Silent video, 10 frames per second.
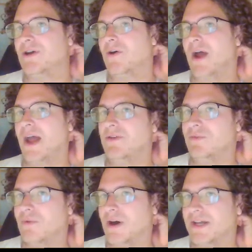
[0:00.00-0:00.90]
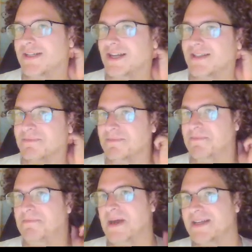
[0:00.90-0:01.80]
And while that's not the
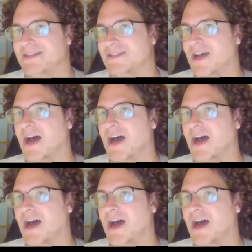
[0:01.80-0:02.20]
best